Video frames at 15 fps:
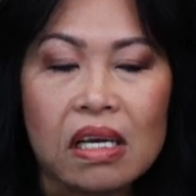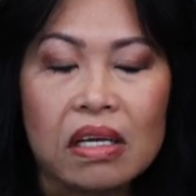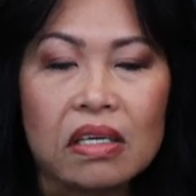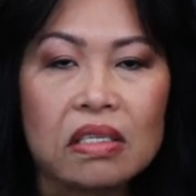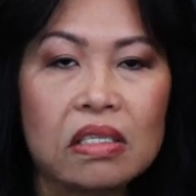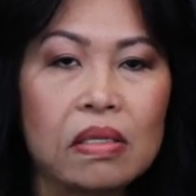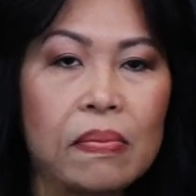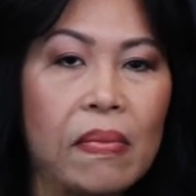
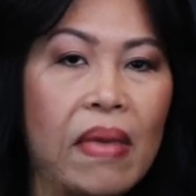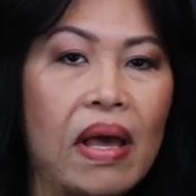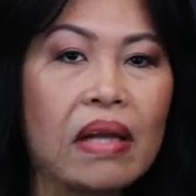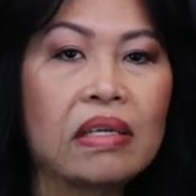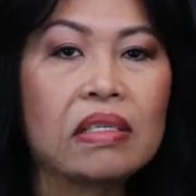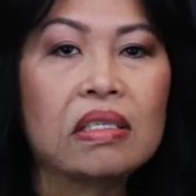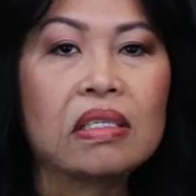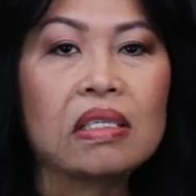Doesn't
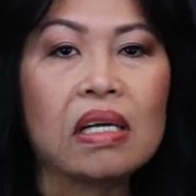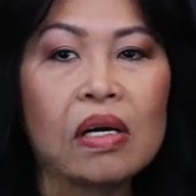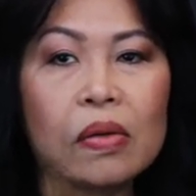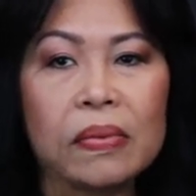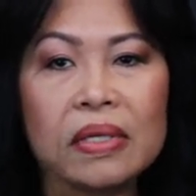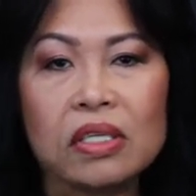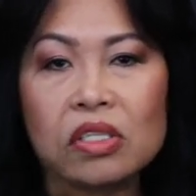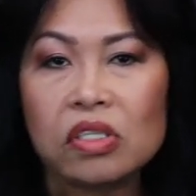matter how
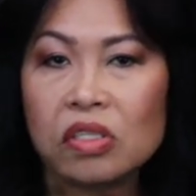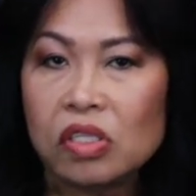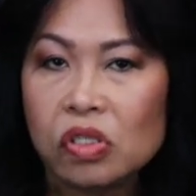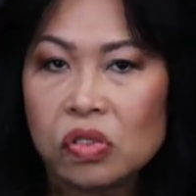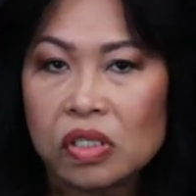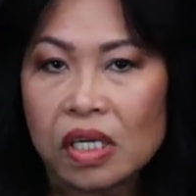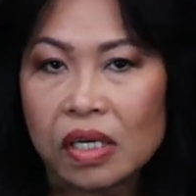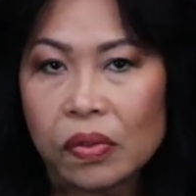many
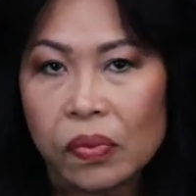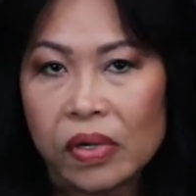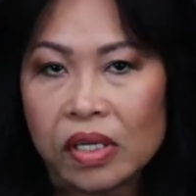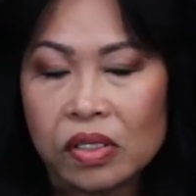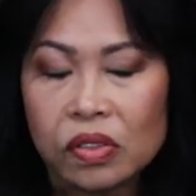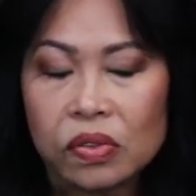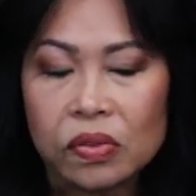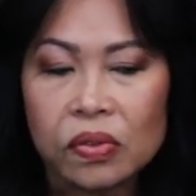surgery I
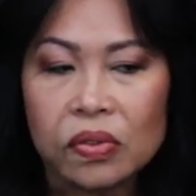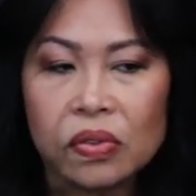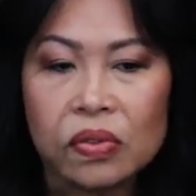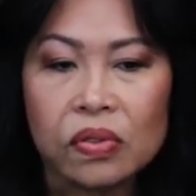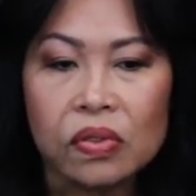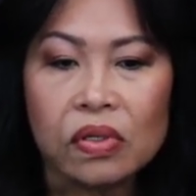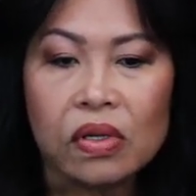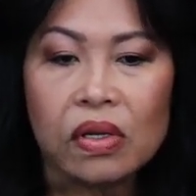went
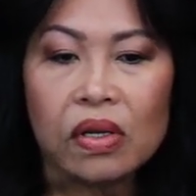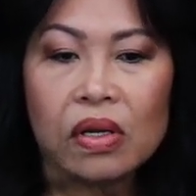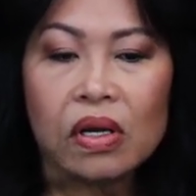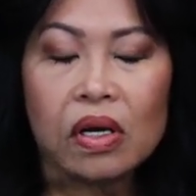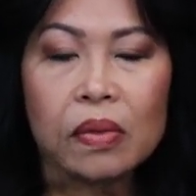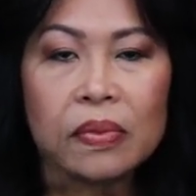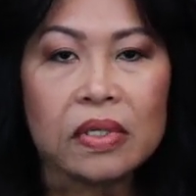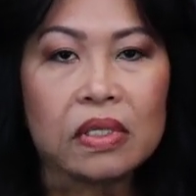through,
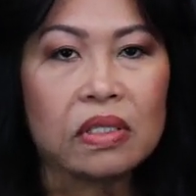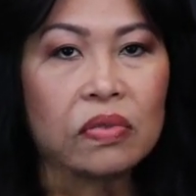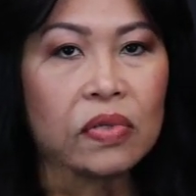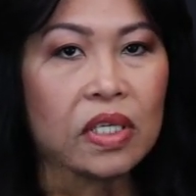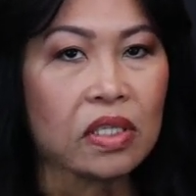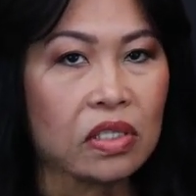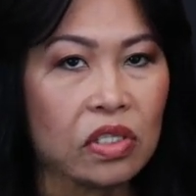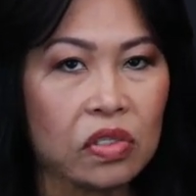how many
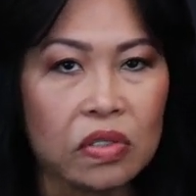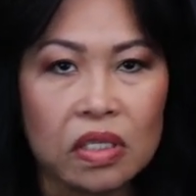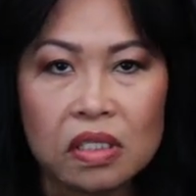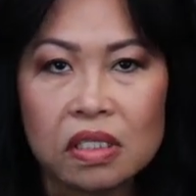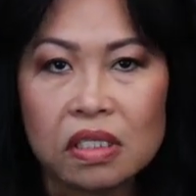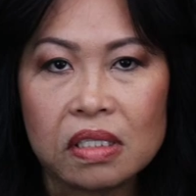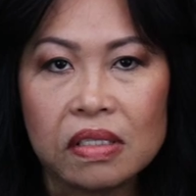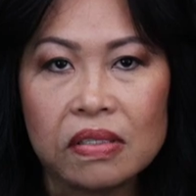
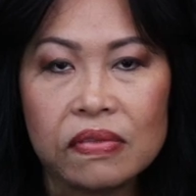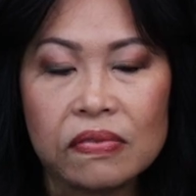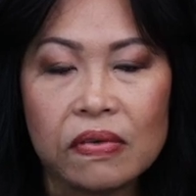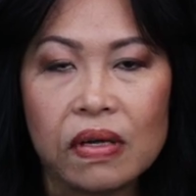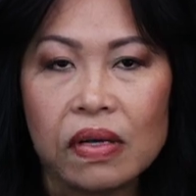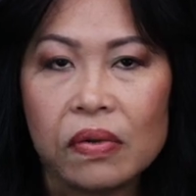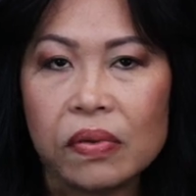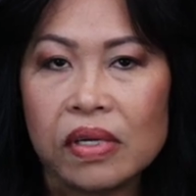reconstructive
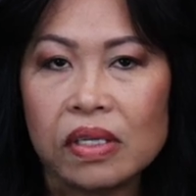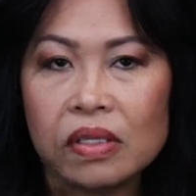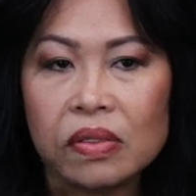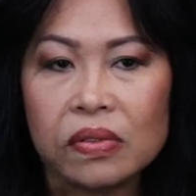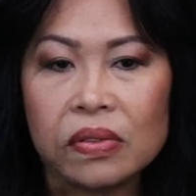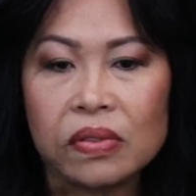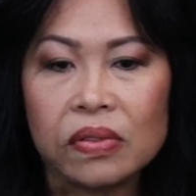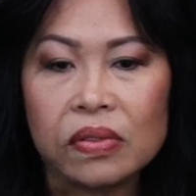I went
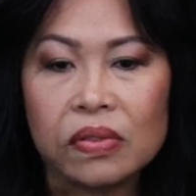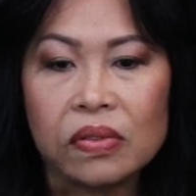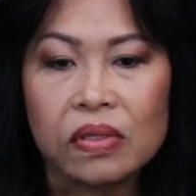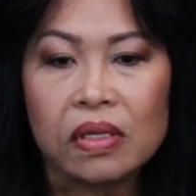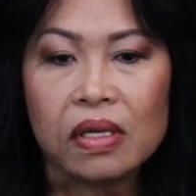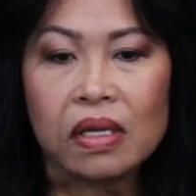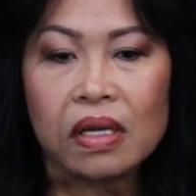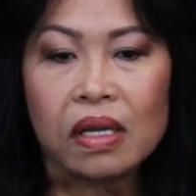through,
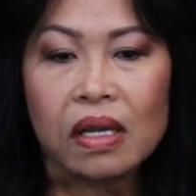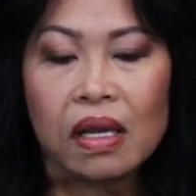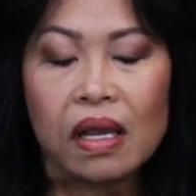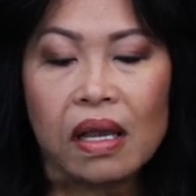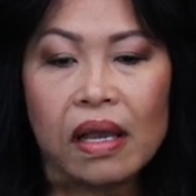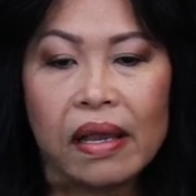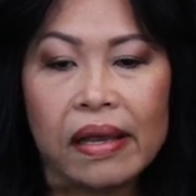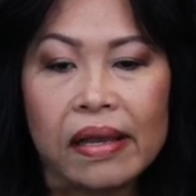
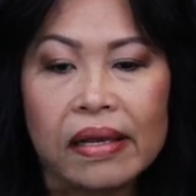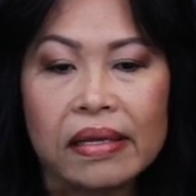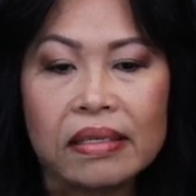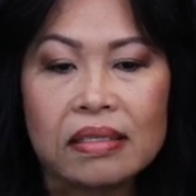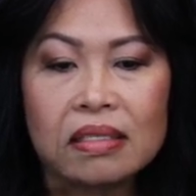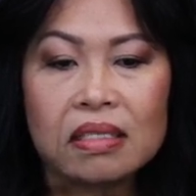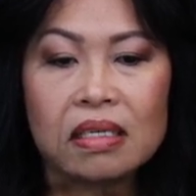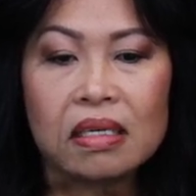
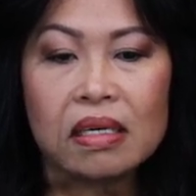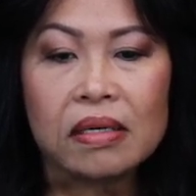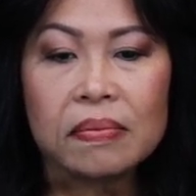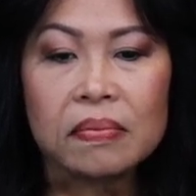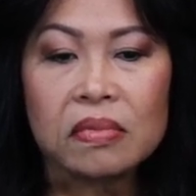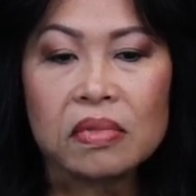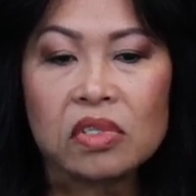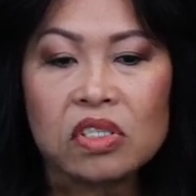and
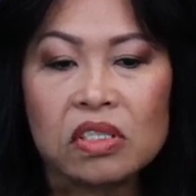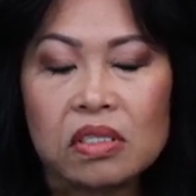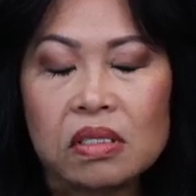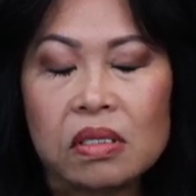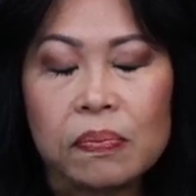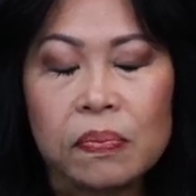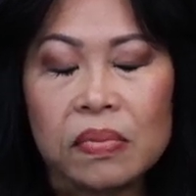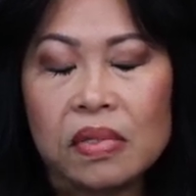it's just
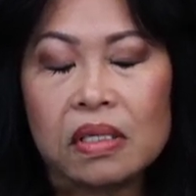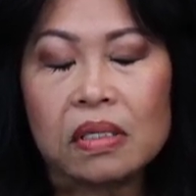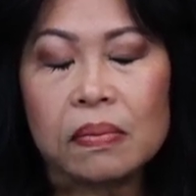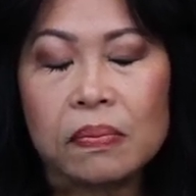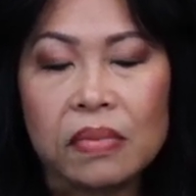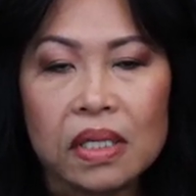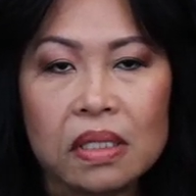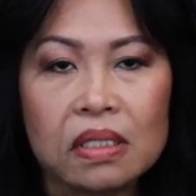a little
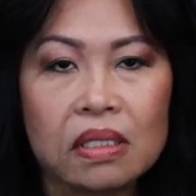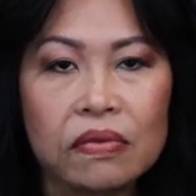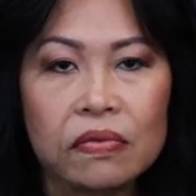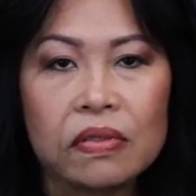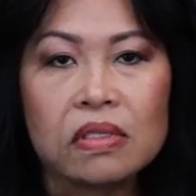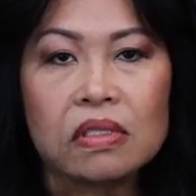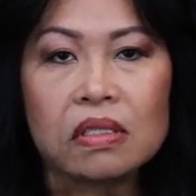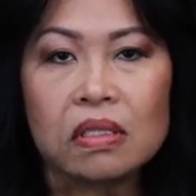bit
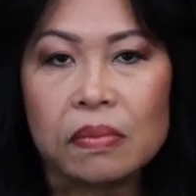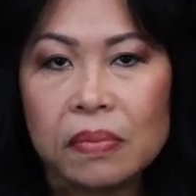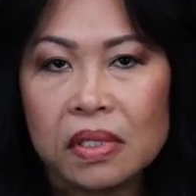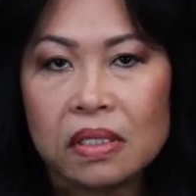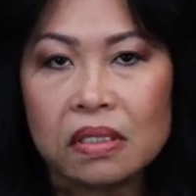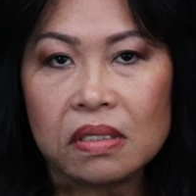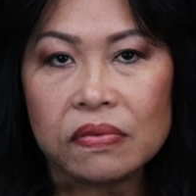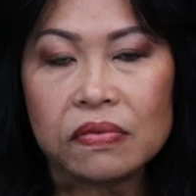different and a
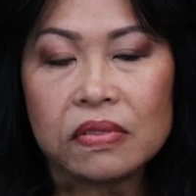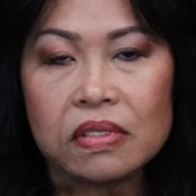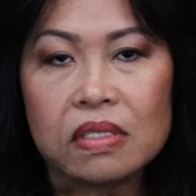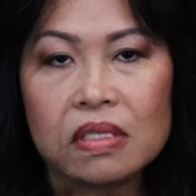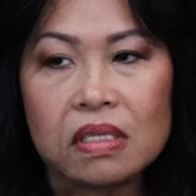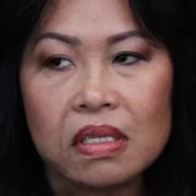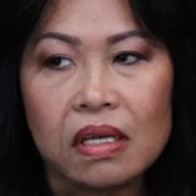bit different.